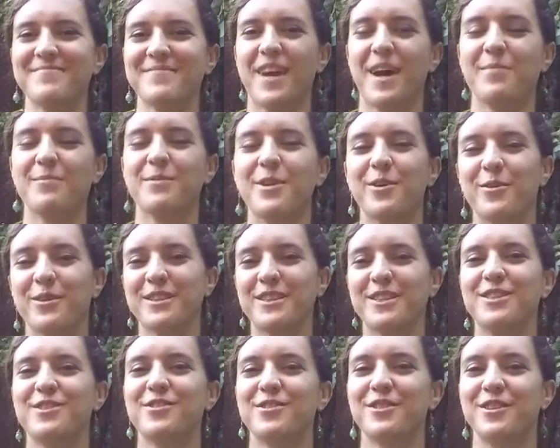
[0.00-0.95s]
I'm a yoga
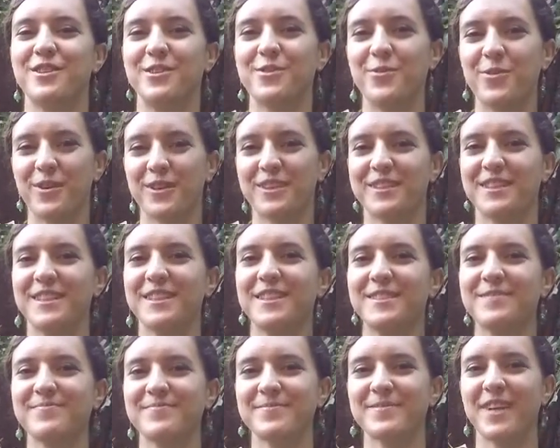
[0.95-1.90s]
teacher in New York
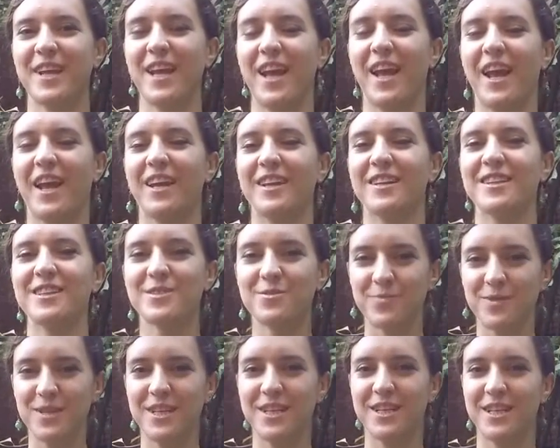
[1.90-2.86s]
City, and this
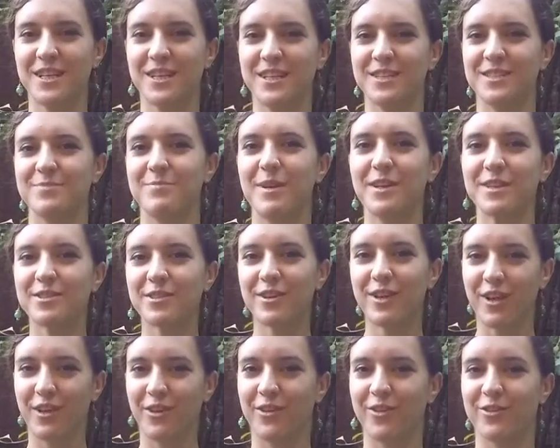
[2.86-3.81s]
week is Mental
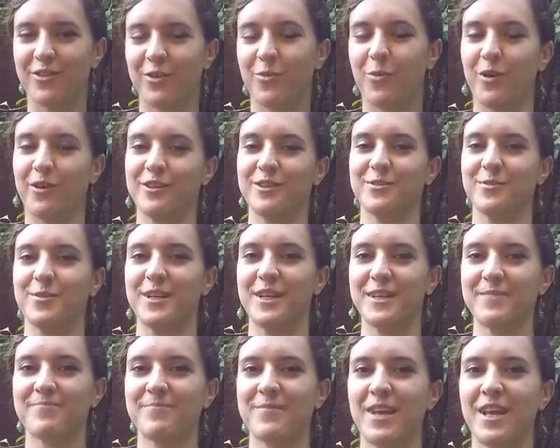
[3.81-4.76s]
Health Awareness Week.
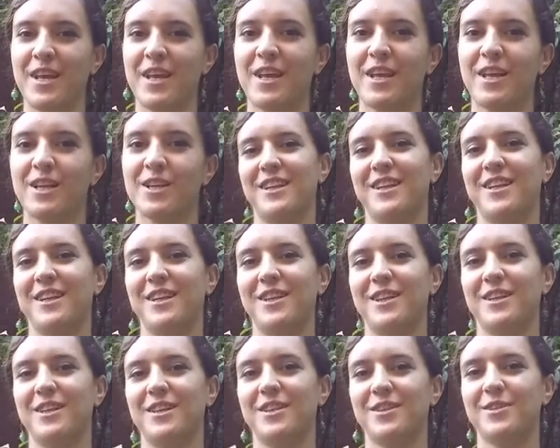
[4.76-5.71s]

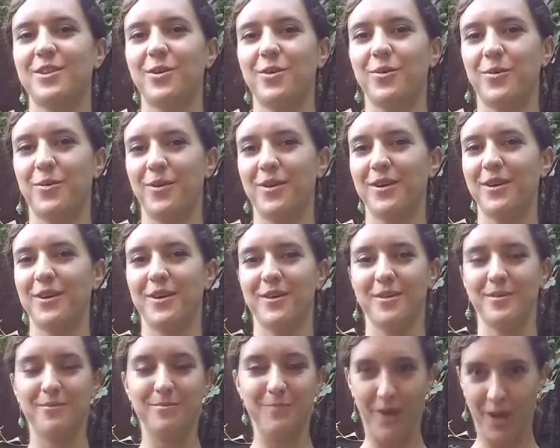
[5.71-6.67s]
So
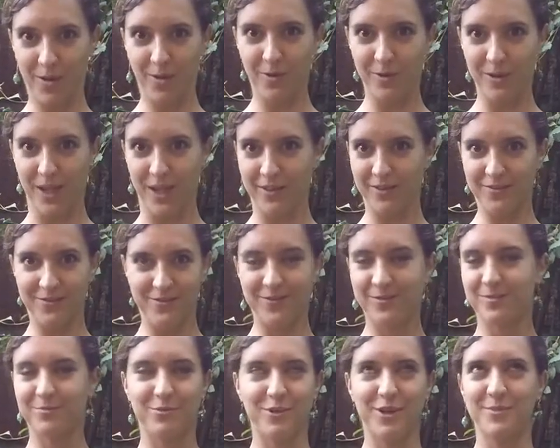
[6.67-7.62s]
my whole life,
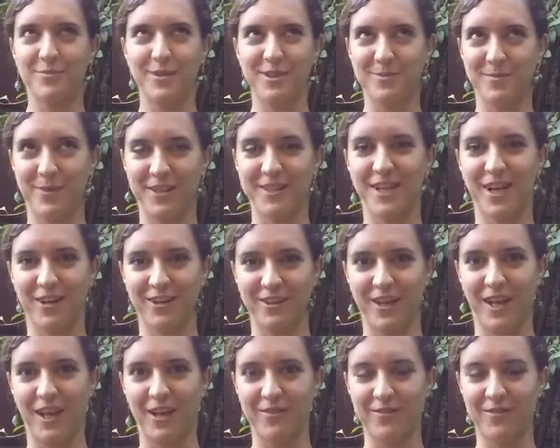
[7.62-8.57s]
pretty much my entire
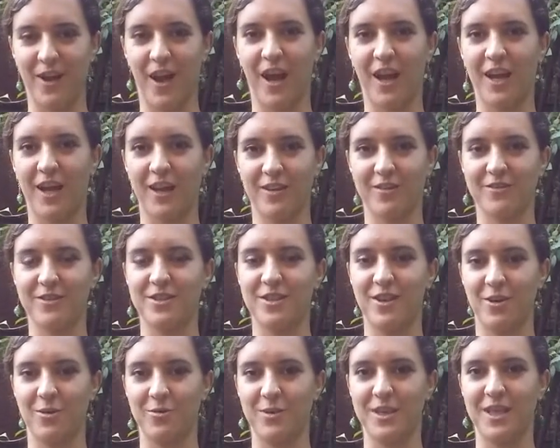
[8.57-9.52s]
life, I have
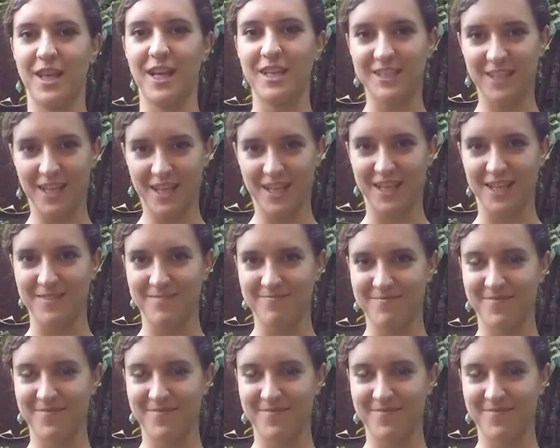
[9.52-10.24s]
dealt with anxiety.